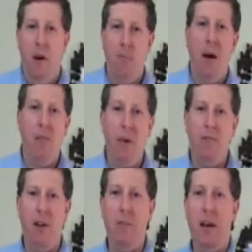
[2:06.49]
By
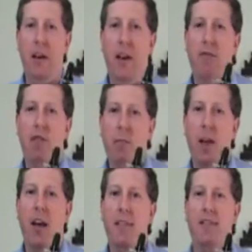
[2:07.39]
which I mean, if you
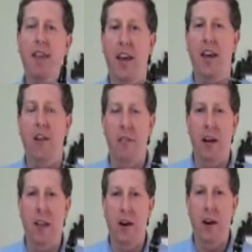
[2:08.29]
play a C on the
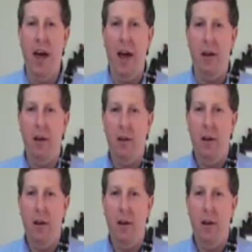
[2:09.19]
clarinet,